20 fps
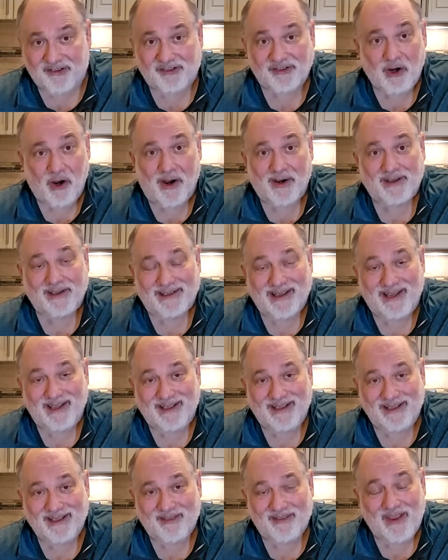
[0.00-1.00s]
started.
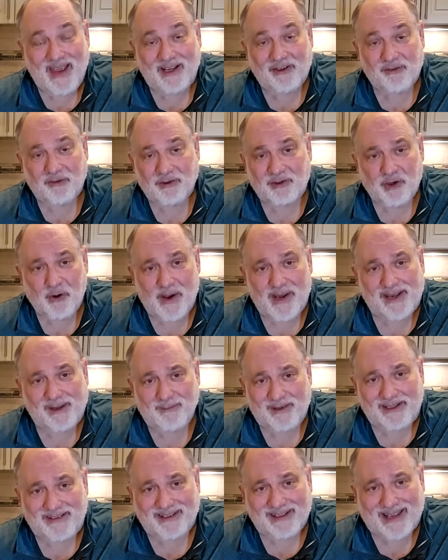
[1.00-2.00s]
Thanks for
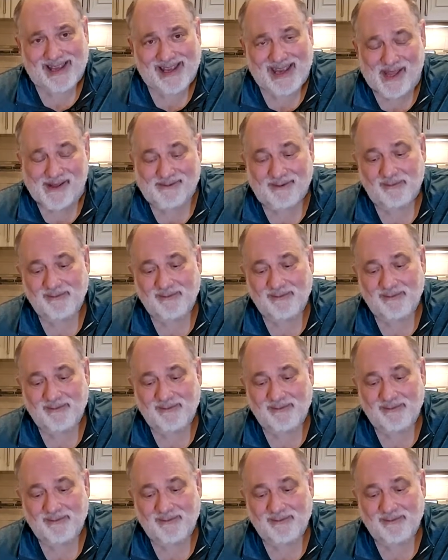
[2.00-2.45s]
joining me today.